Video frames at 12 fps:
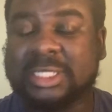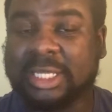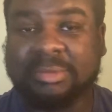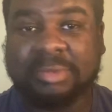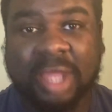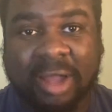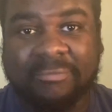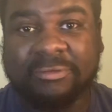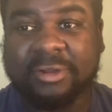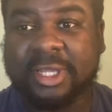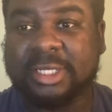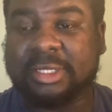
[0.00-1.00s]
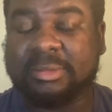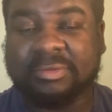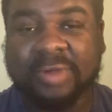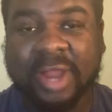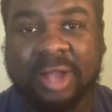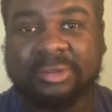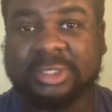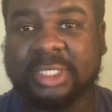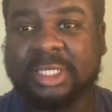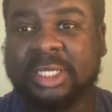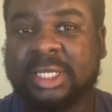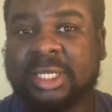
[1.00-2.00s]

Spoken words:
they're going to be up for it. They're going to be rowdy.